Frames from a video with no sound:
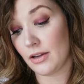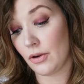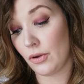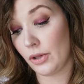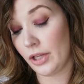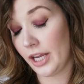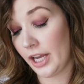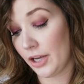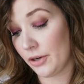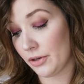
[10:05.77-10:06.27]

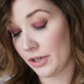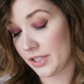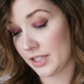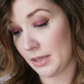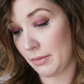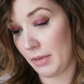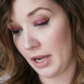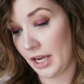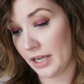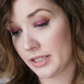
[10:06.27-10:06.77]
Ole
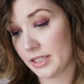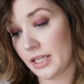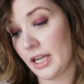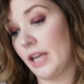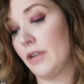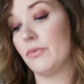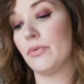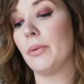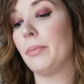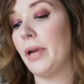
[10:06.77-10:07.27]
Henriksen mask,
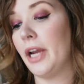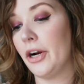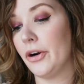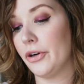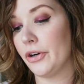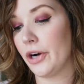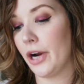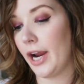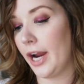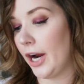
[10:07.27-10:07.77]
and
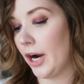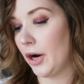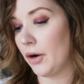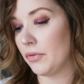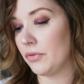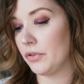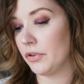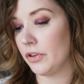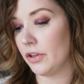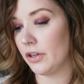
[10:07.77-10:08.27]
Repair Your
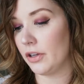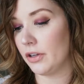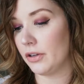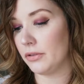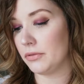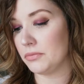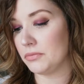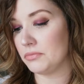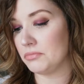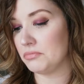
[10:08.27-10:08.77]
Hair for
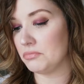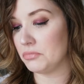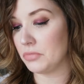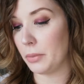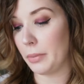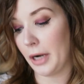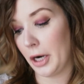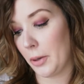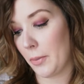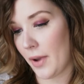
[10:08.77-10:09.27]
the
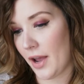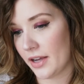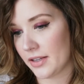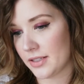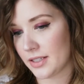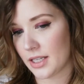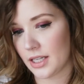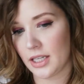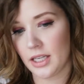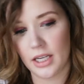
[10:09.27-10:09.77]
repair
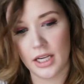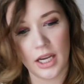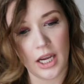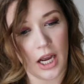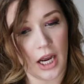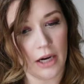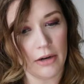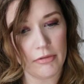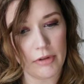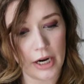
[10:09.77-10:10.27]
mask.
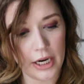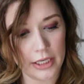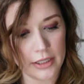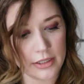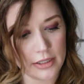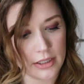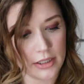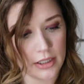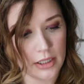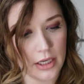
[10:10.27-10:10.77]
All
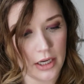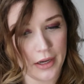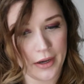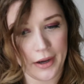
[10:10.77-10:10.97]
right.